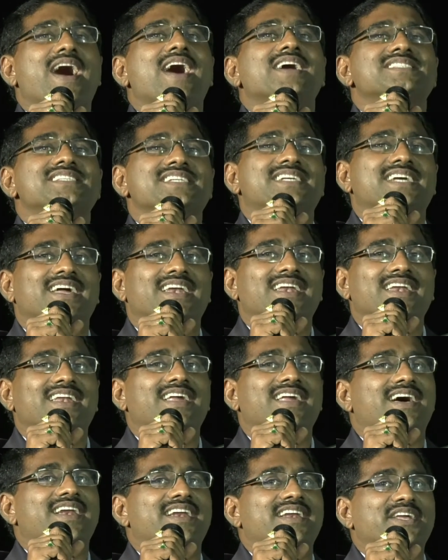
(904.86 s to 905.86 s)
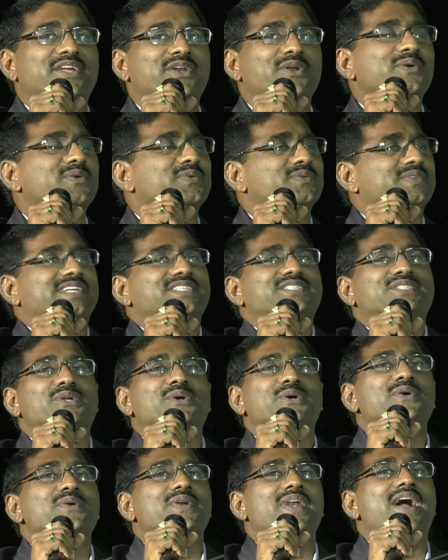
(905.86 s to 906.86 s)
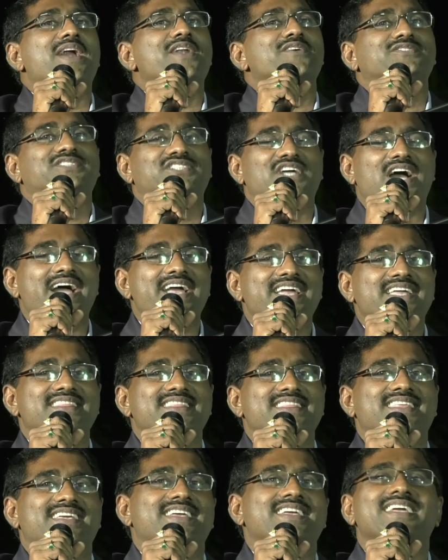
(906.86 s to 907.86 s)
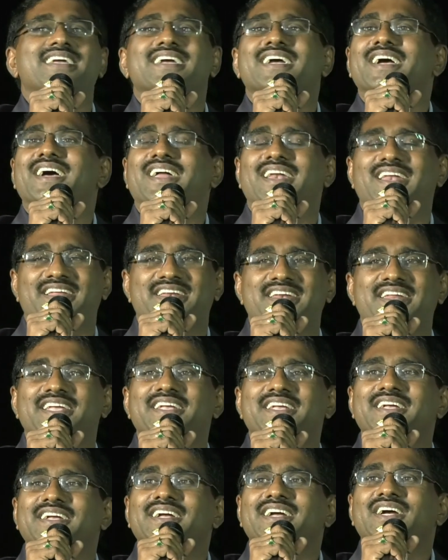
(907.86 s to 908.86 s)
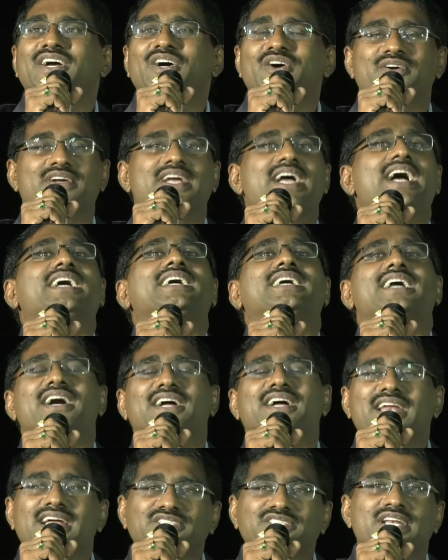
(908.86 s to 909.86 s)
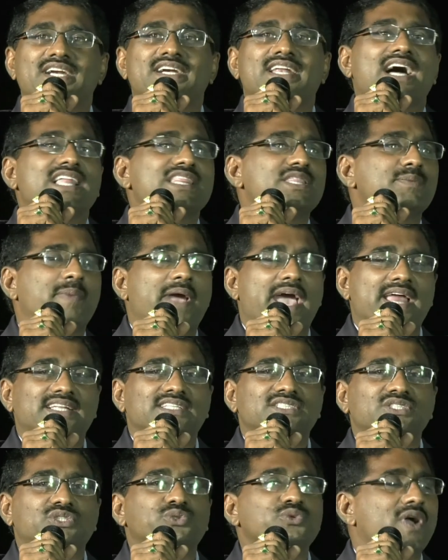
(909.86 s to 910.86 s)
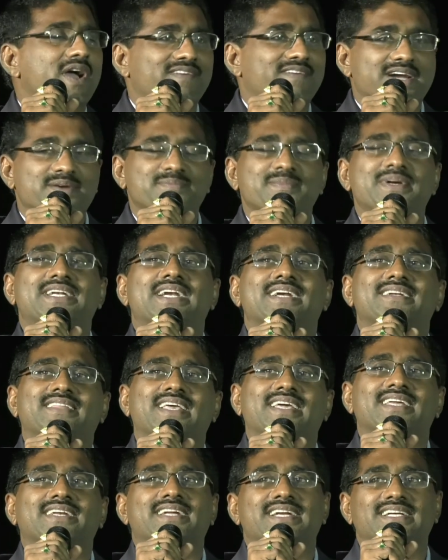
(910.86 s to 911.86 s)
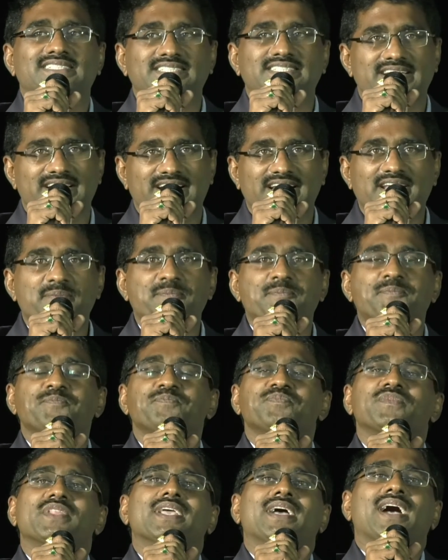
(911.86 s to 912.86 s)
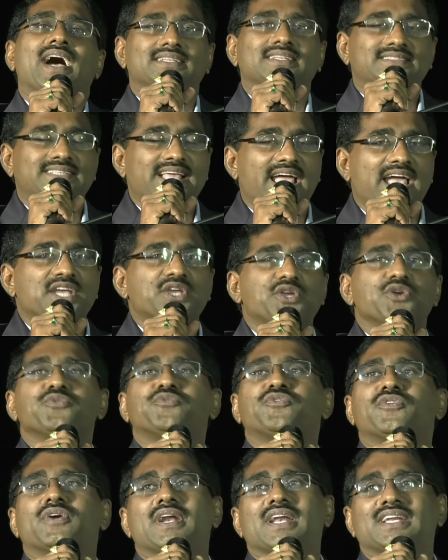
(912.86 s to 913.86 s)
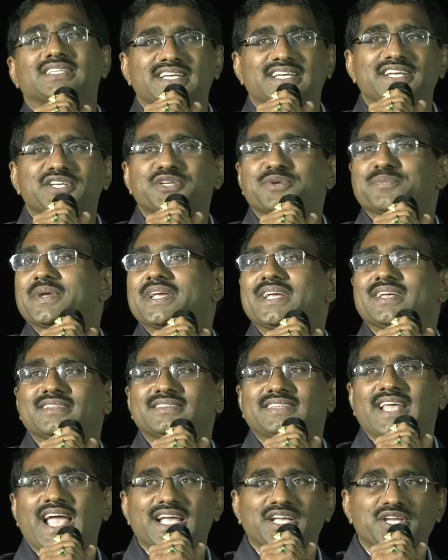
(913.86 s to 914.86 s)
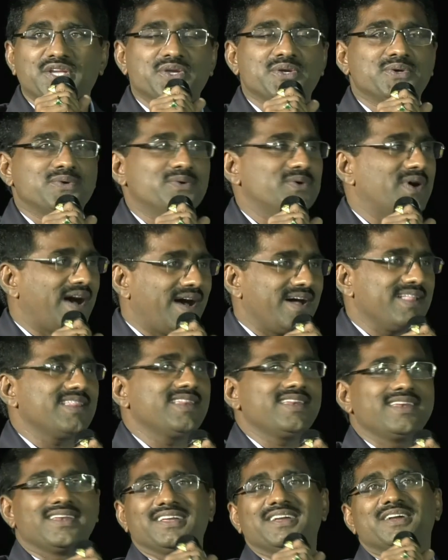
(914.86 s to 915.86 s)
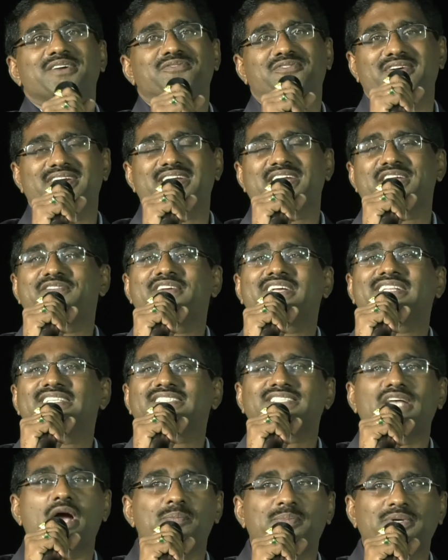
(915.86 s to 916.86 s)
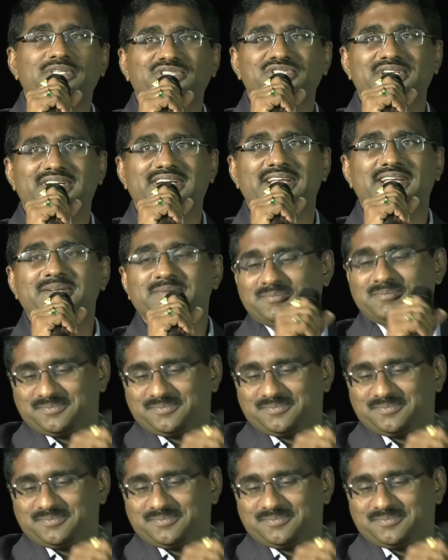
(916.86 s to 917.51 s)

logical or, you know, there's no lot of joy in the learning. Okay, I congratulate all the parents who have admitted their kids here. And thank you for listening to me and thank you all for giving this opportunity.